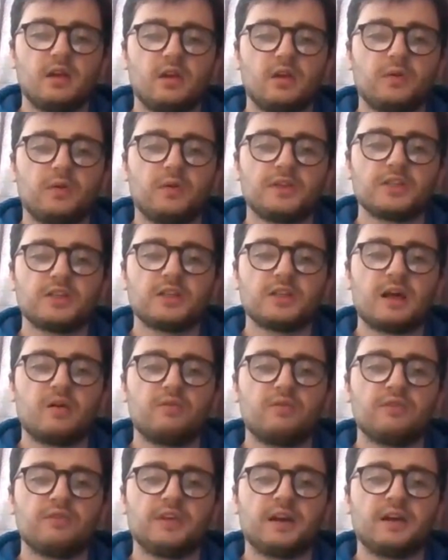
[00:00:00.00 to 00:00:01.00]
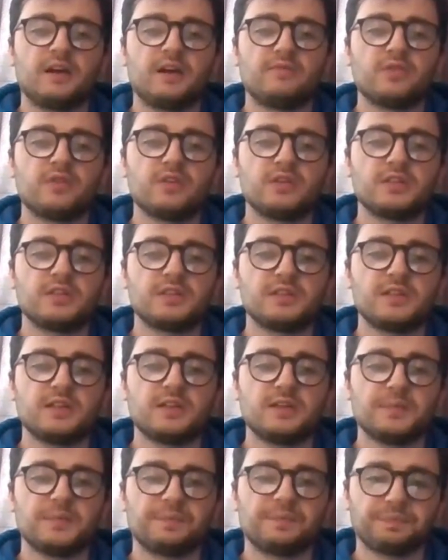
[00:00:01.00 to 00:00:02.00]
which allow for
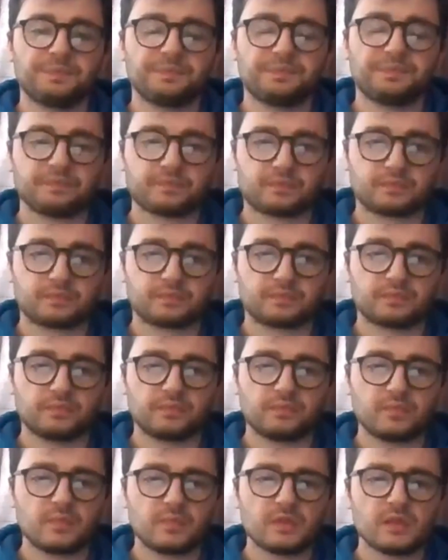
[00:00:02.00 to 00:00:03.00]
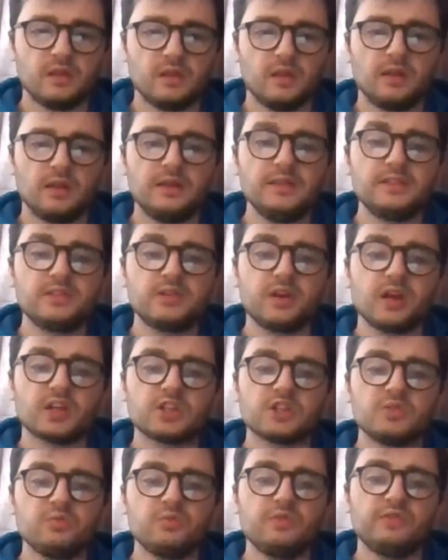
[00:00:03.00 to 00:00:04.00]
diversity and
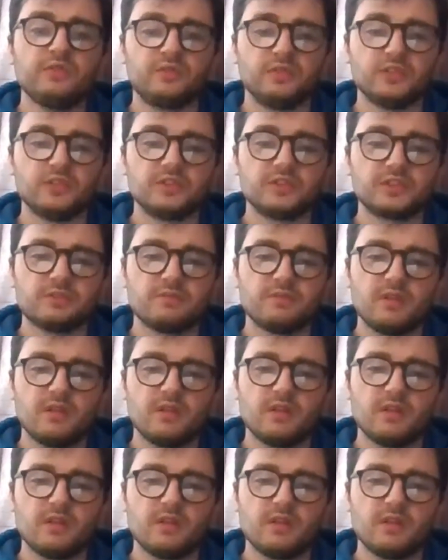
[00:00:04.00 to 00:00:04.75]
interaction with others,